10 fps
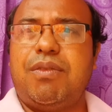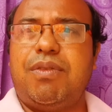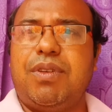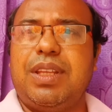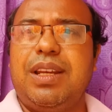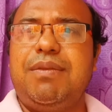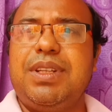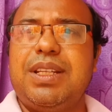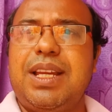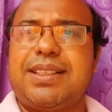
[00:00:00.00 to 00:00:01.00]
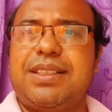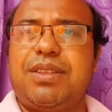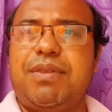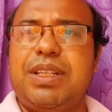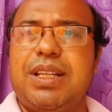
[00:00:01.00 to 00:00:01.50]
For the limited
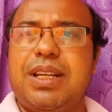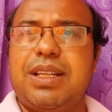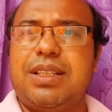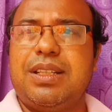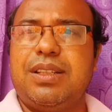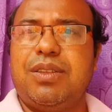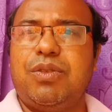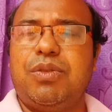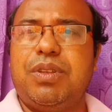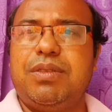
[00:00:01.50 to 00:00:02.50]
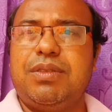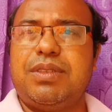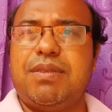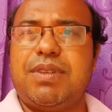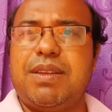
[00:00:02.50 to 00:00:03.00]
access of internet, though
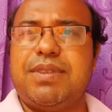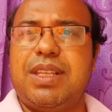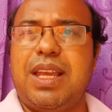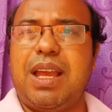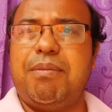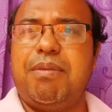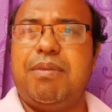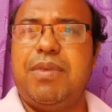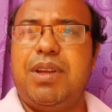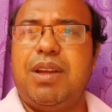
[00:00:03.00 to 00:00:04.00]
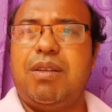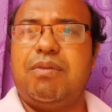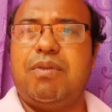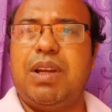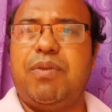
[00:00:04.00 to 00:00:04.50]
sometimes they have
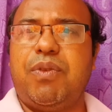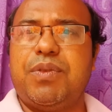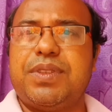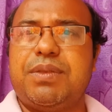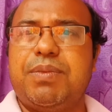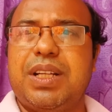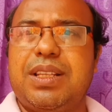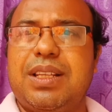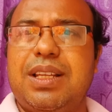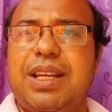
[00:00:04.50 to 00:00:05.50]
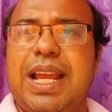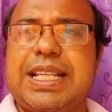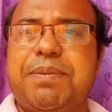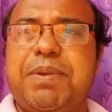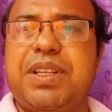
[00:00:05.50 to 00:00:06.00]
mobile phones, but the
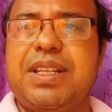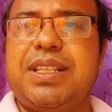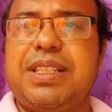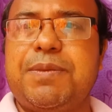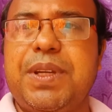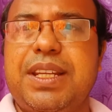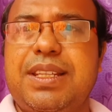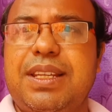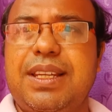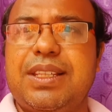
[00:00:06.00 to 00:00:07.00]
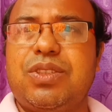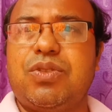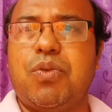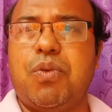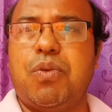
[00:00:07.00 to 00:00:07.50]
net speed is
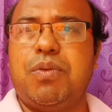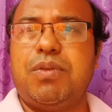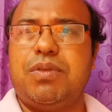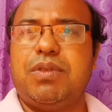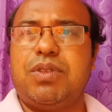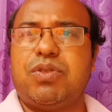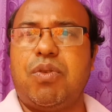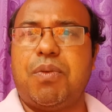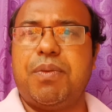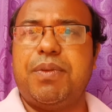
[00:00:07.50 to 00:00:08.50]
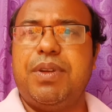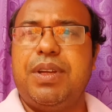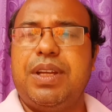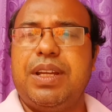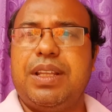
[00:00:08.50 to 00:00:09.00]
so slow
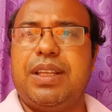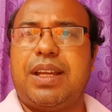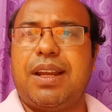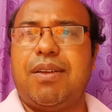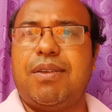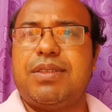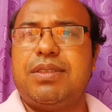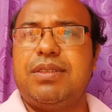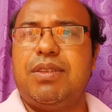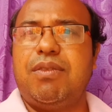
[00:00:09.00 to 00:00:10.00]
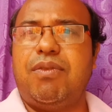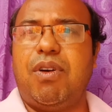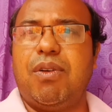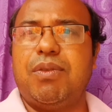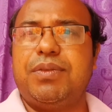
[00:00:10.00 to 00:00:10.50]
and they cannot
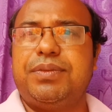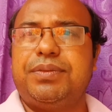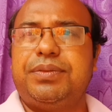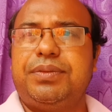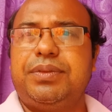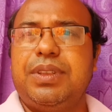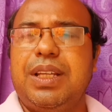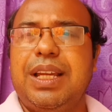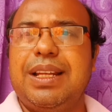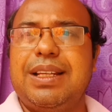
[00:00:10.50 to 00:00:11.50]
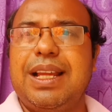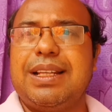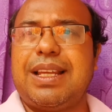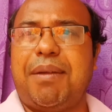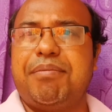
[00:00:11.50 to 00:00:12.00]
follow in real
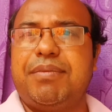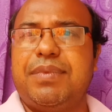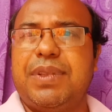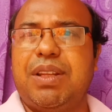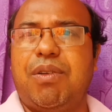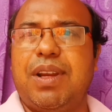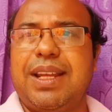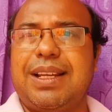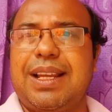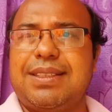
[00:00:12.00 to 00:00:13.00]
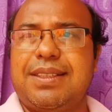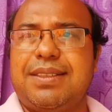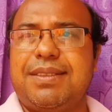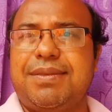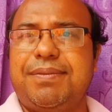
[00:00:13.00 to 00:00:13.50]
time. the online
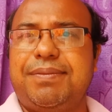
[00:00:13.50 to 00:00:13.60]
classes.